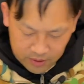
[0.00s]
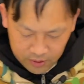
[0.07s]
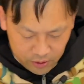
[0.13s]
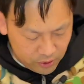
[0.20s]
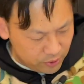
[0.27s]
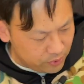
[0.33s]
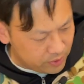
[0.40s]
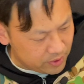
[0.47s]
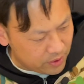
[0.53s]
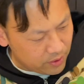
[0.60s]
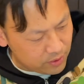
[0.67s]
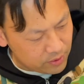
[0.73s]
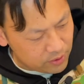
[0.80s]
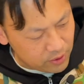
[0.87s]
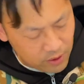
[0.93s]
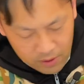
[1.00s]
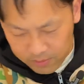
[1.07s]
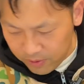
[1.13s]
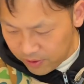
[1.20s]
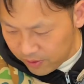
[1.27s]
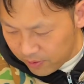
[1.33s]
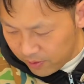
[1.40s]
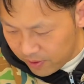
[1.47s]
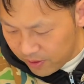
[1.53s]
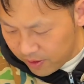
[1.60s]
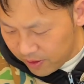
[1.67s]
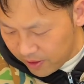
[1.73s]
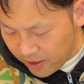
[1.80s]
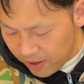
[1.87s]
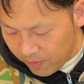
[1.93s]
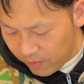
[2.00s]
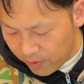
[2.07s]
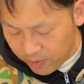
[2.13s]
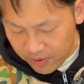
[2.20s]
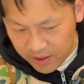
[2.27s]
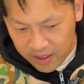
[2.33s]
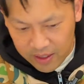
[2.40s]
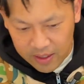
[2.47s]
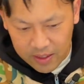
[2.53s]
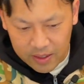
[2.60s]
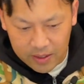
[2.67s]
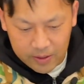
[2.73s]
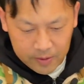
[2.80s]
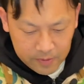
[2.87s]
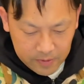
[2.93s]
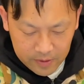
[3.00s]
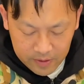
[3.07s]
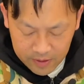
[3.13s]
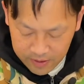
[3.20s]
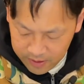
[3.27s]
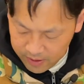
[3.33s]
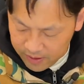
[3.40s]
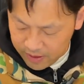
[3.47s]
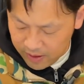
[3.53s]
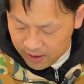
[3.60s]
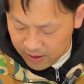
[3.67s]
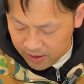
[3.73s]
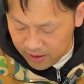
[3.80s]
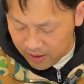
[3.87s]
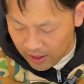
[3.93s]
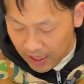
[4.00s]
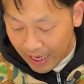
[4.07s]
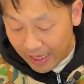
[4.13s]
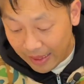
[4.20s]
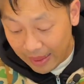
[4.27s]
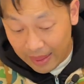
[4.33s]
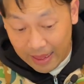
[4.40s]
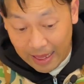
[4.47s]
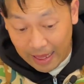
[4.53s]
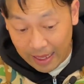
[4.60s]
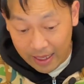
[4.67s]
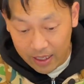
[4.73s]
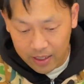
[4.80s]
shooter on top so it can rotate. I think